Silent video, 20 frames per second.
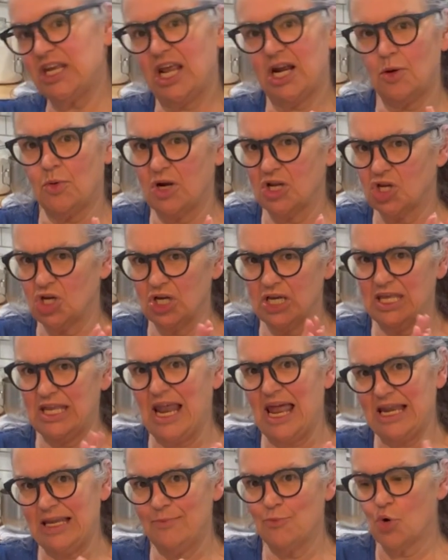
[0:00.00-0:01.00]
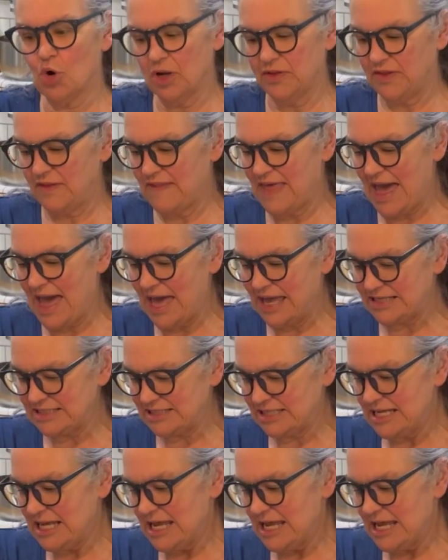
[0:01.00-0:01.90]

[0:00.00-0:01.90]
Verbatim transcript: I don't wanna cook it any more than that.